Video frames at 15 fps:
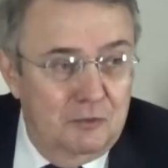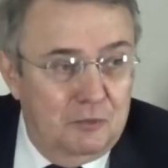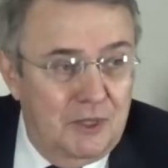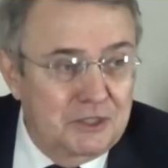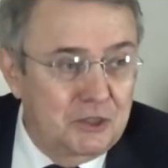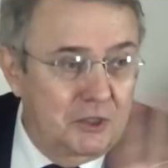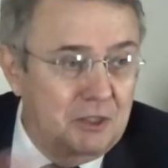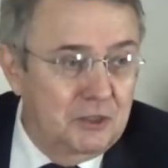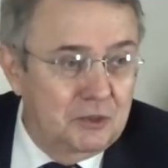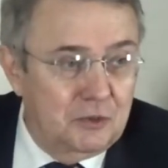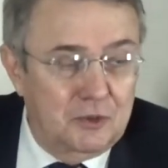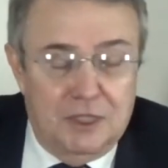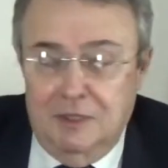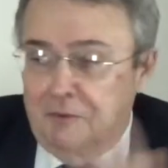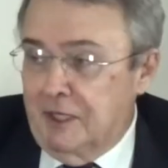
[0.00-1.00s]

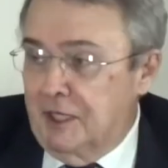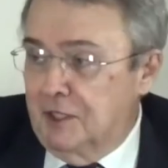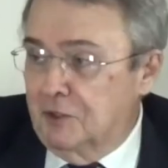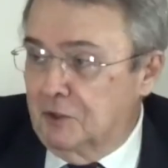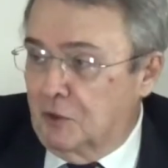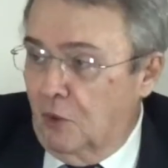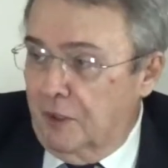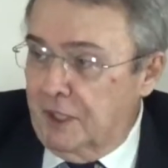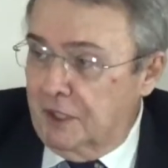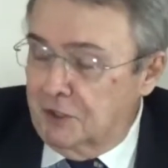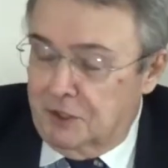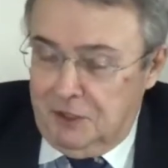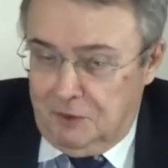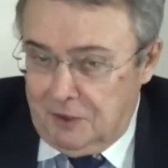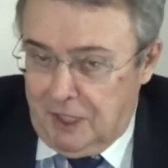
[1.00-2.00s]
Residents are coming in, going
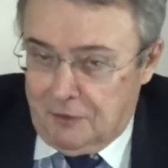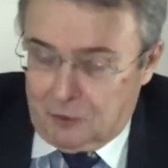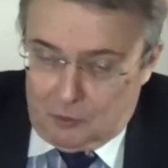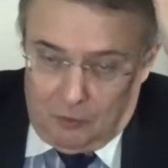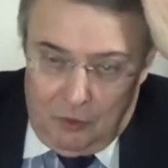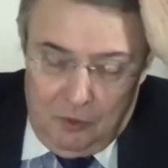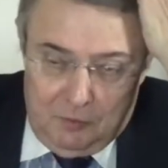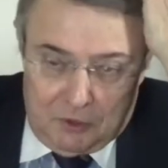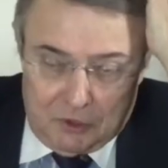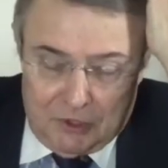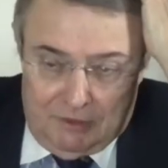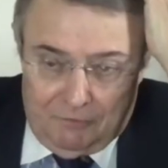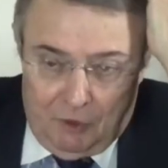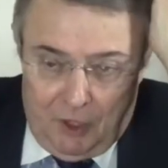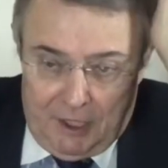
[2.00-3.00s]
into another room or
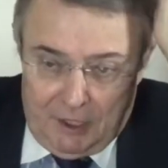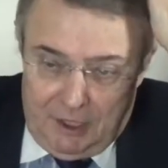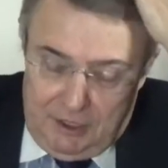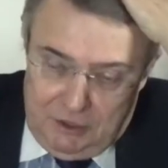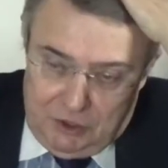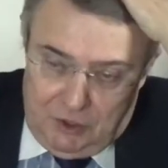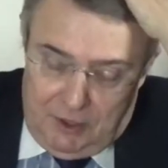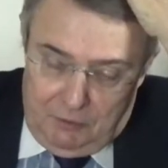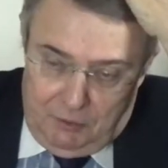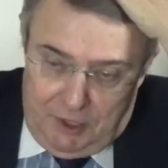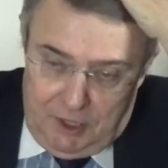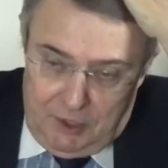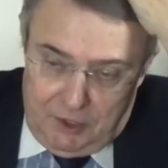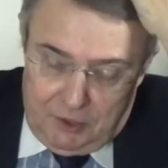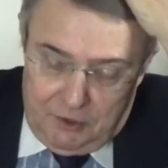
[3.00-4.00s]
something like that. And so I
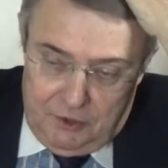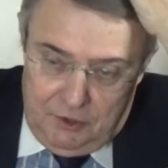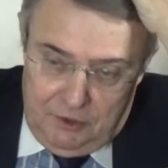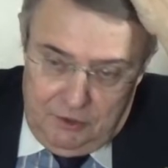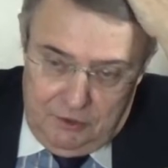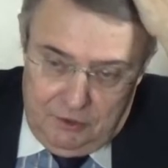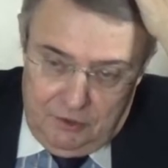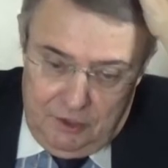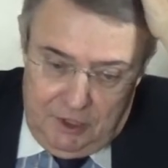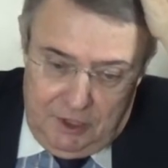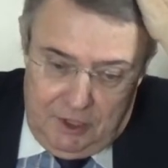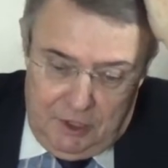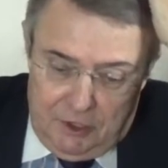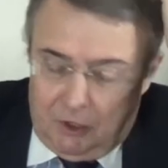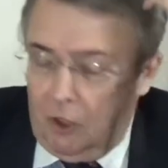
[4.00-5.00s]
went in there too. and
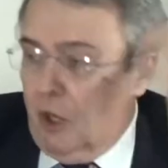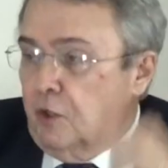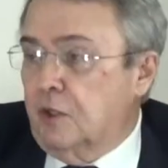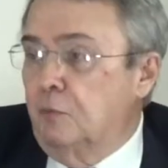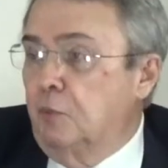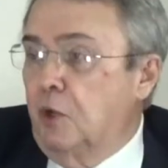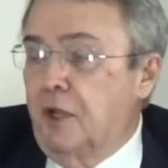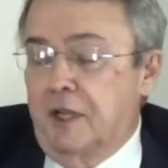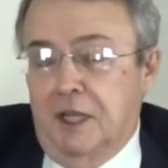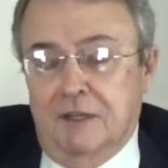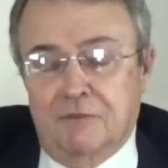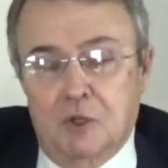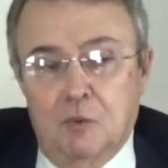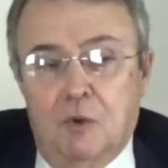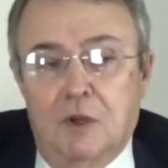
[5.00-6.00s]
they're all
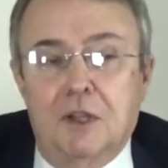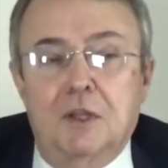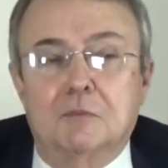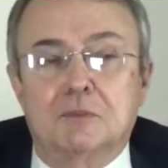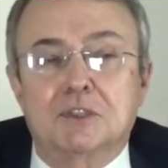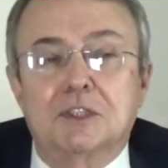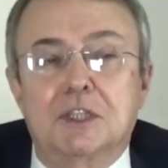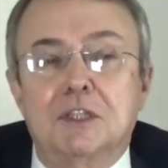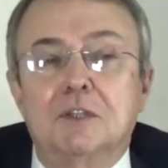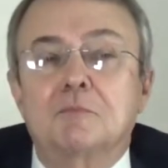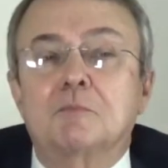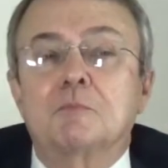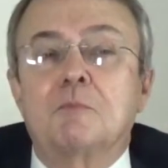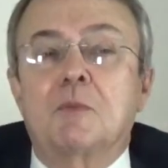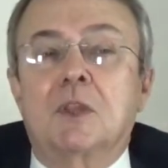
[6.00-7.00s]
complaining. Every one of them said